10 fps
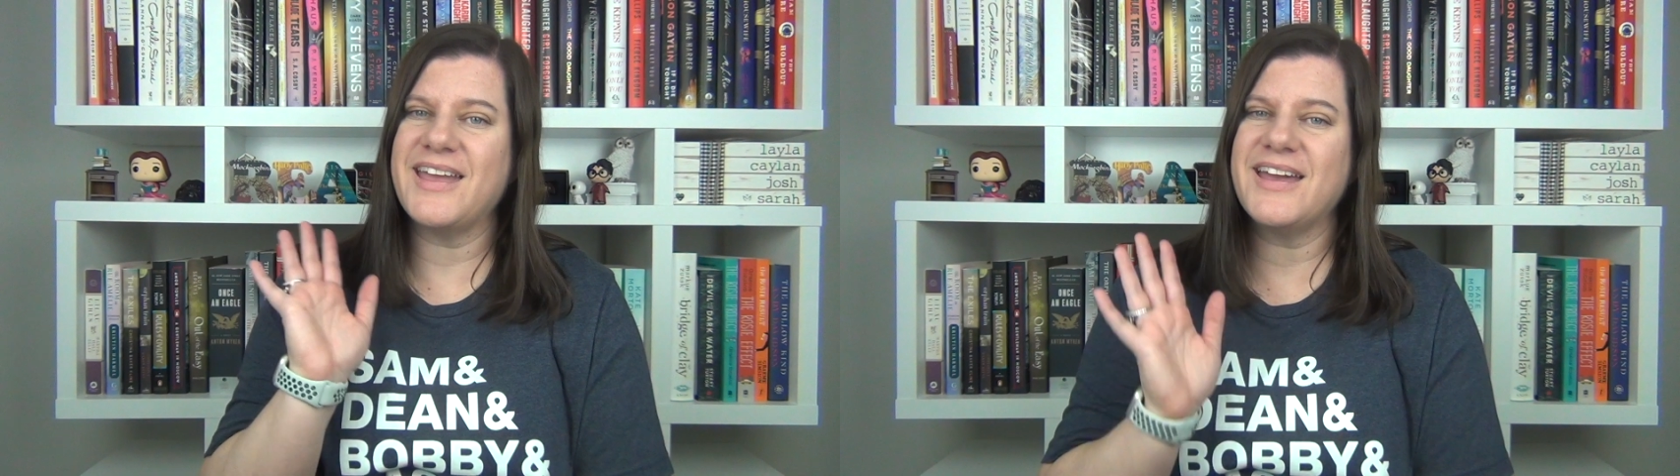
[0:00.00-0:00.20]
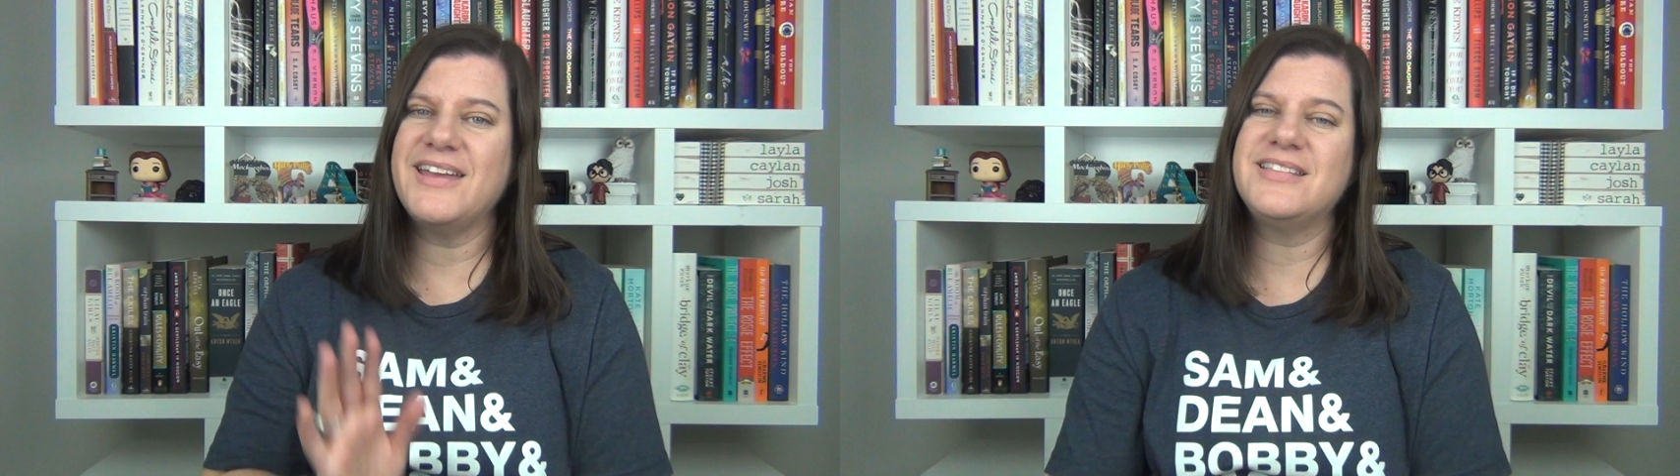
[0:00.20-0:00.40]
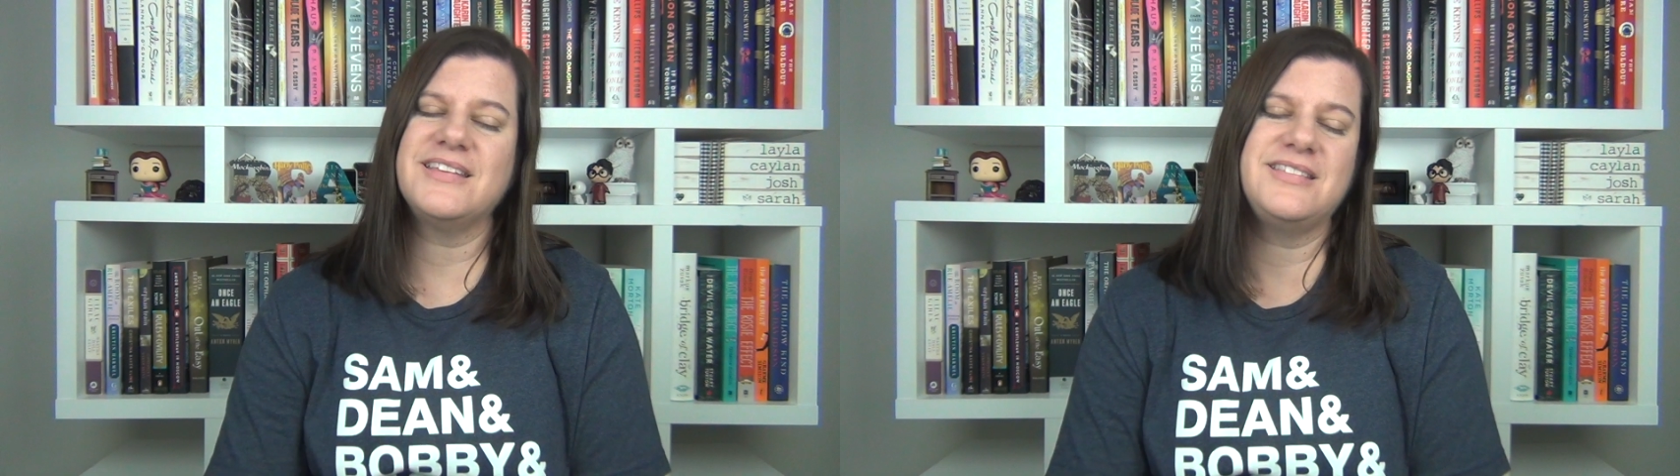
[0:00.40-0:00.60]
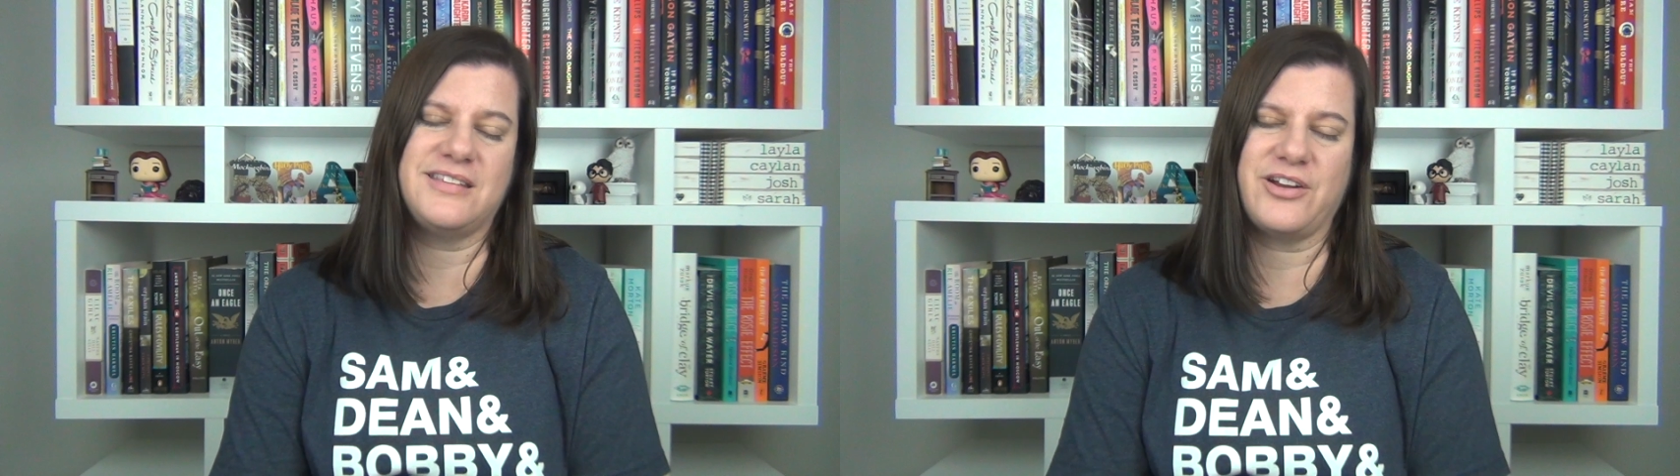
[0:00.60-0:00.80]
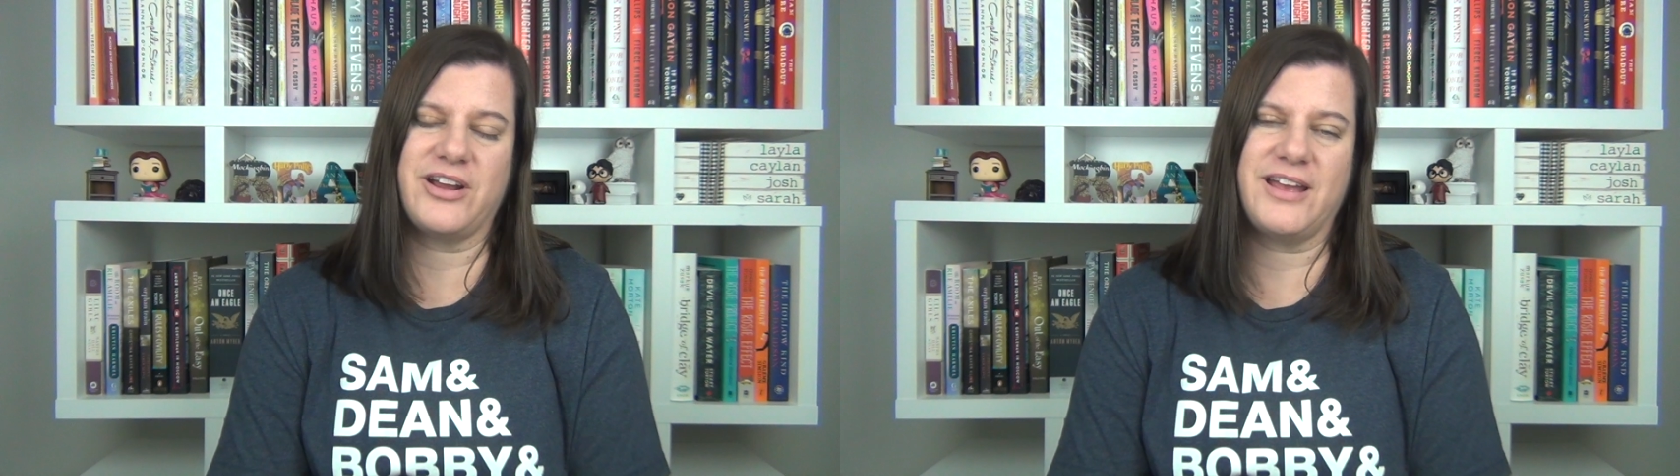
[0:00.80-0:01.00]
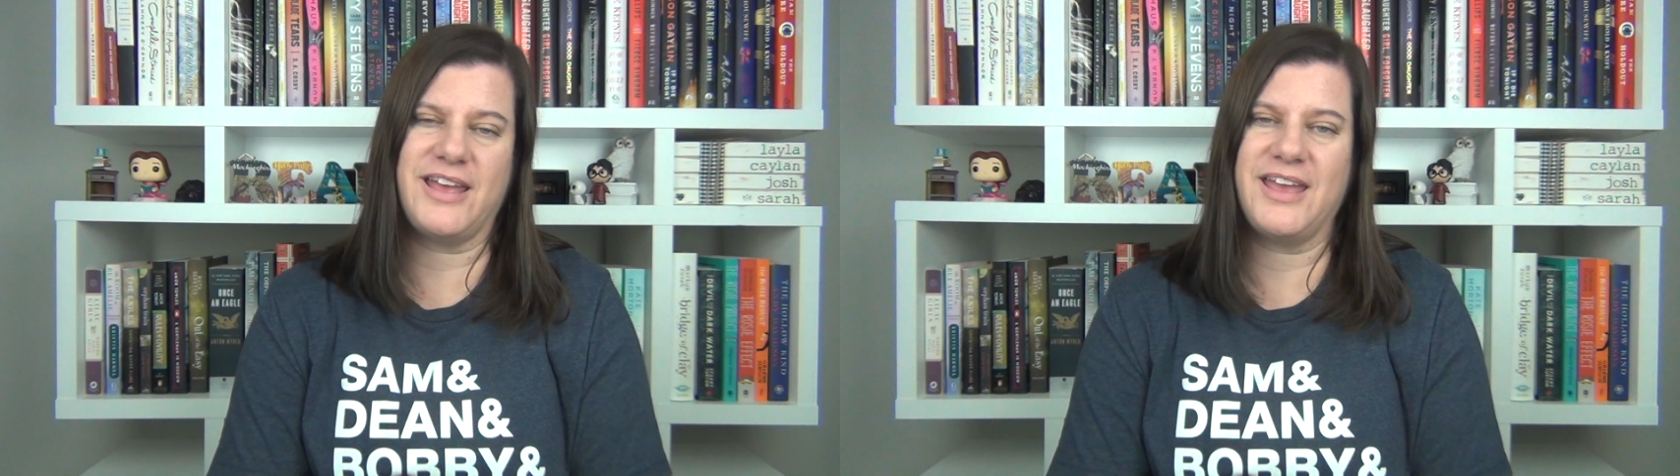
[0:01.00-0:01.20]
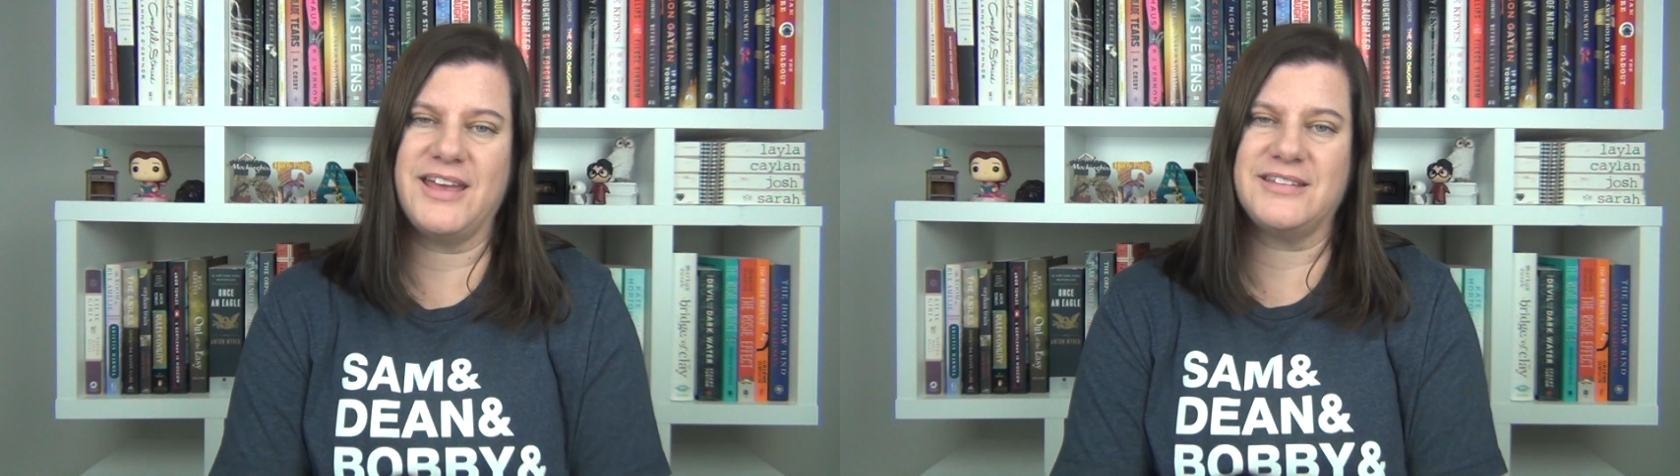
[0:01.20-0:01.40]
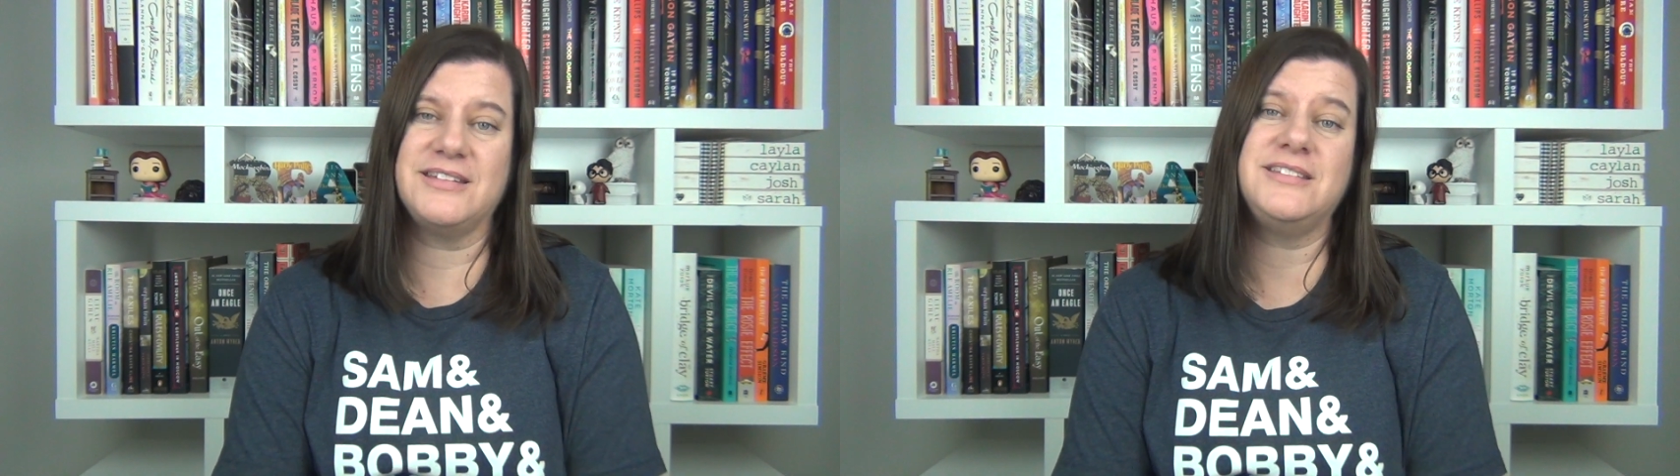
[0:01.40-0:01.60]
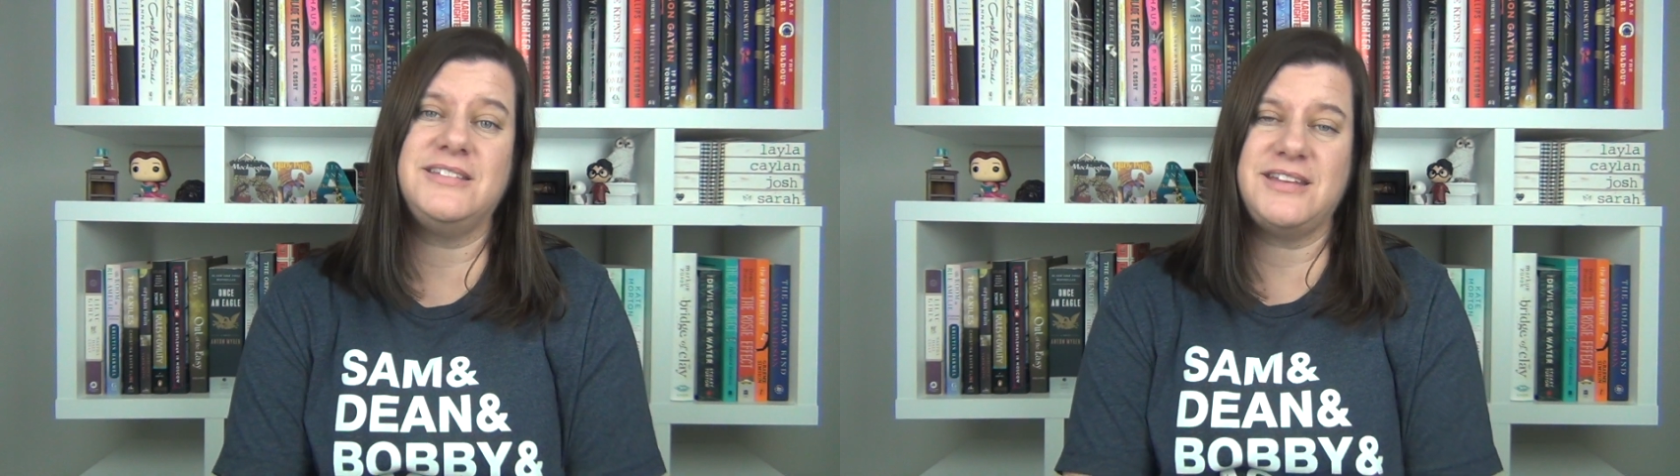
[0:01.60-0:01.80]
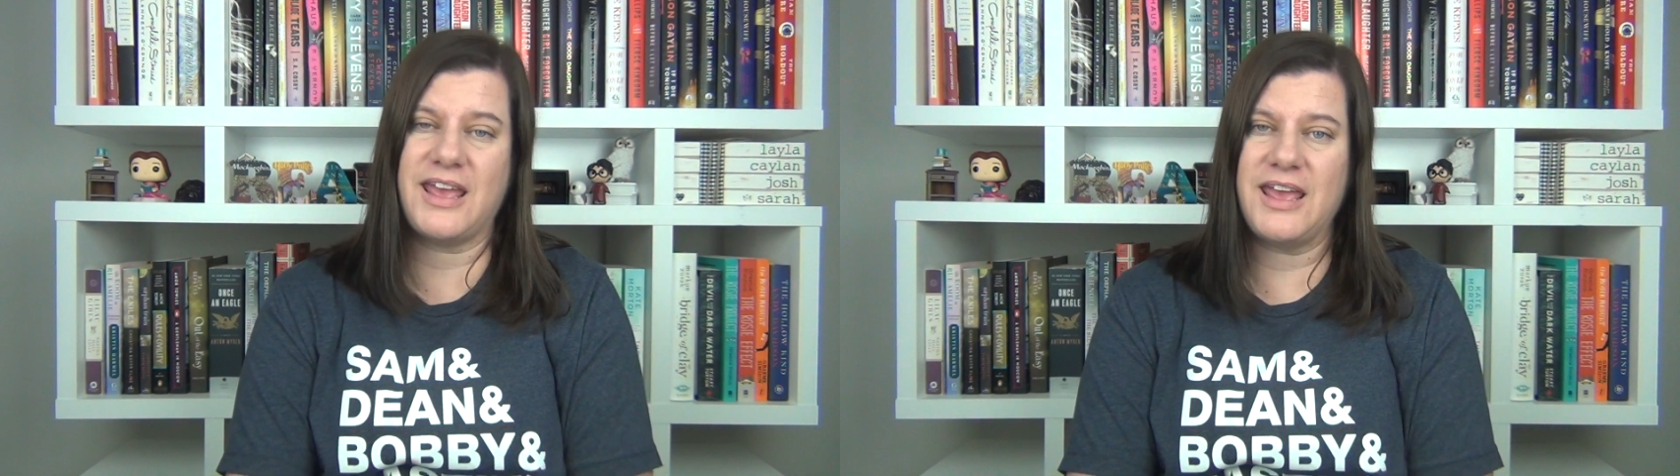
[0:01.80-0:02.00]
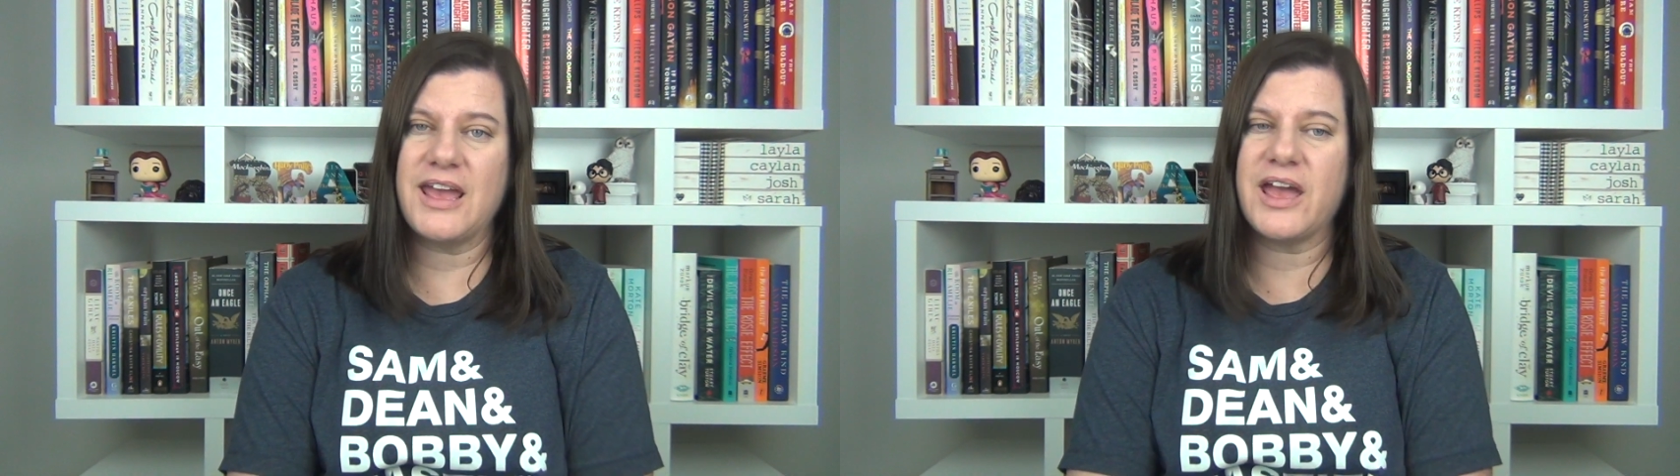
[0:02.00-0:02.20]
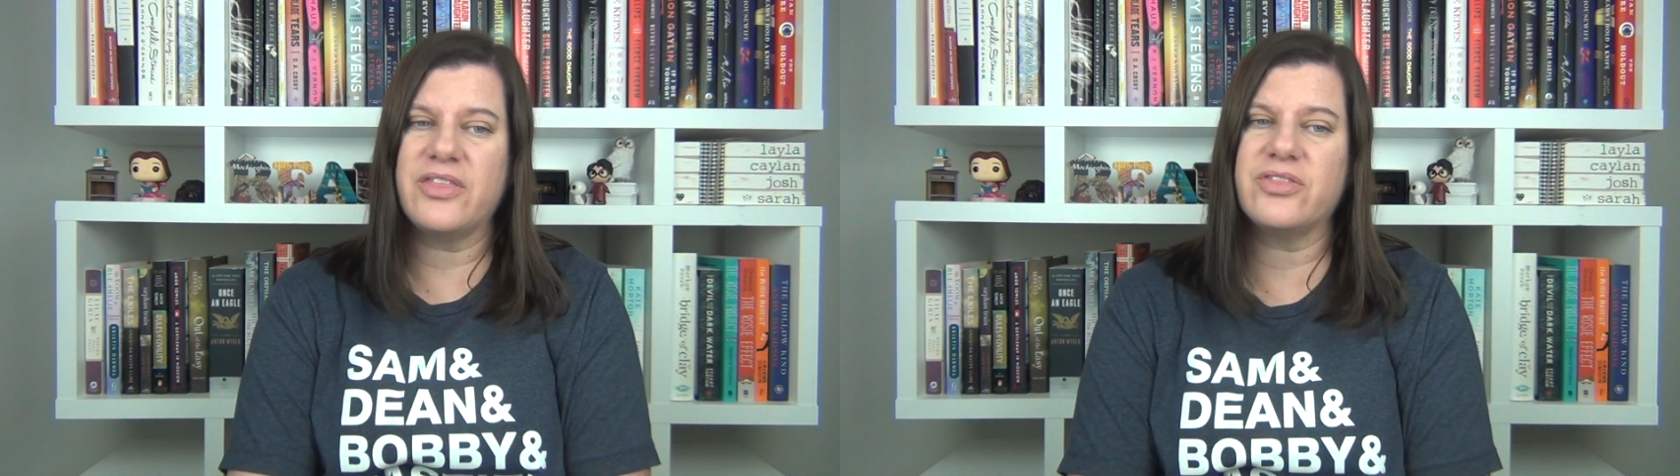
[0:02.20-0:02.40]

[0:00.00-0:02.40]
guys, it's Sarah, and today I